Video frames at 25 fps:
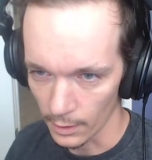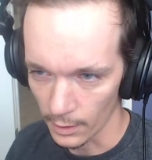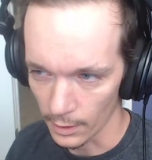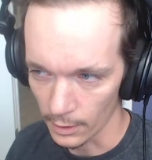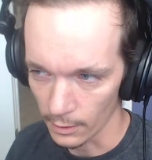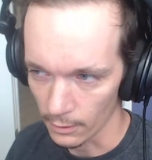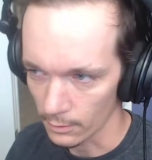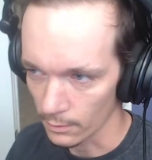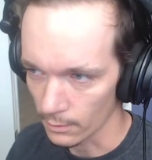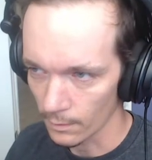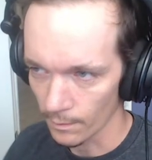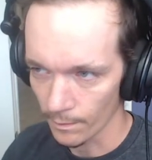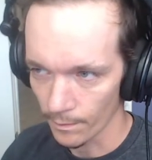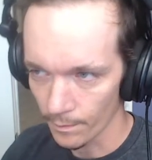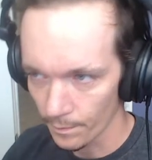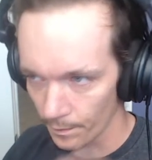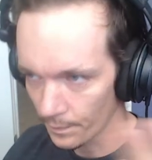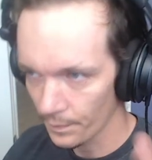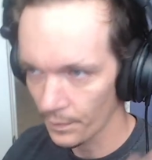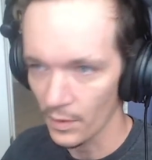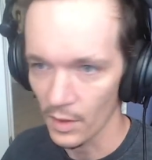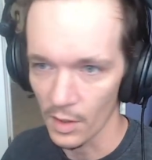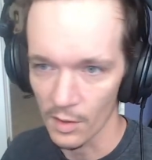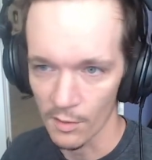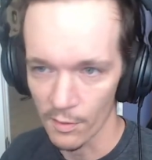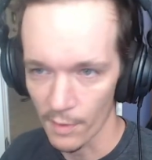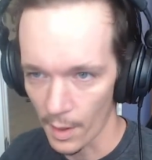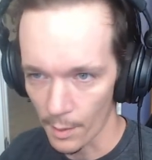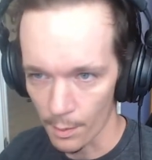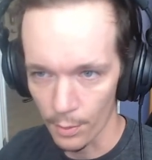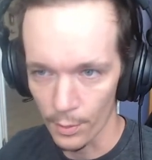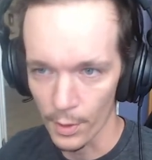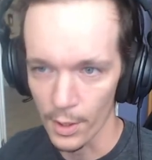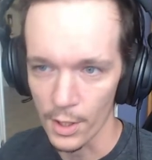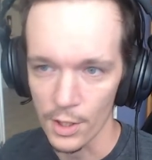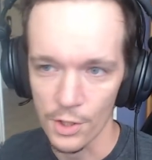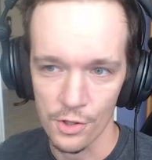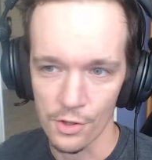and the
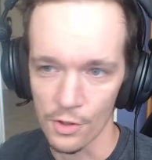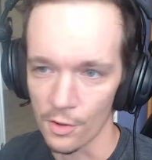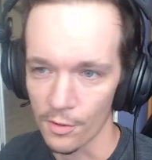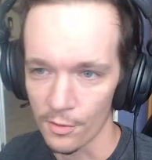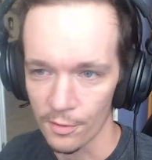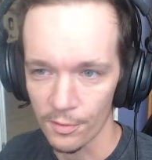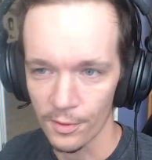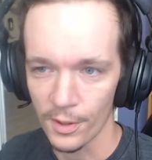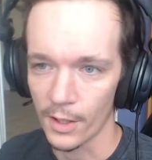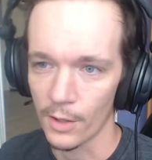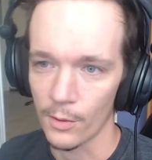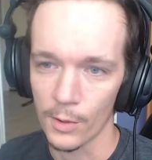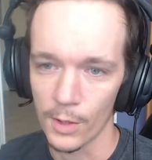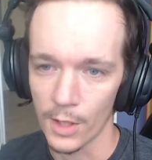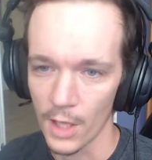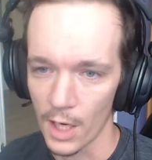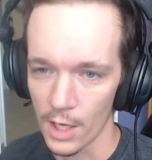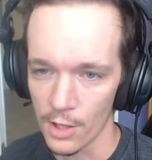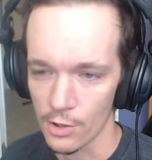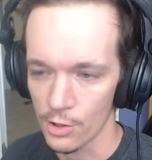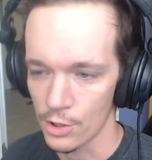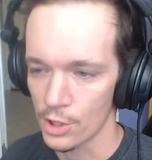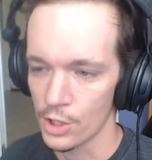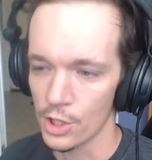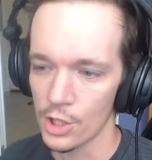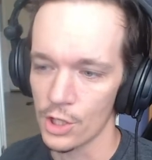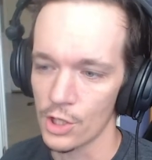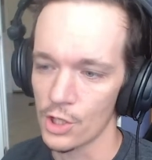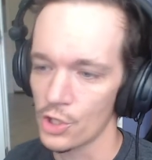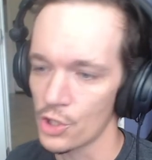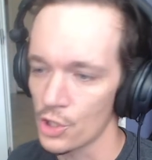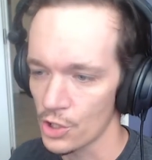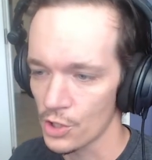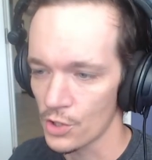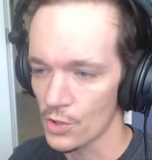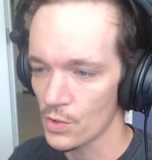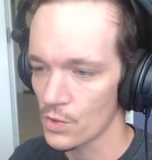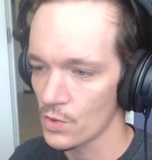evaporation of liquid nitrogen
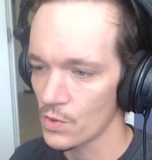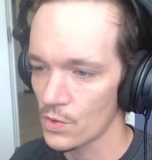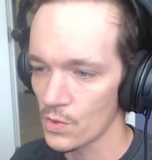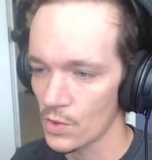just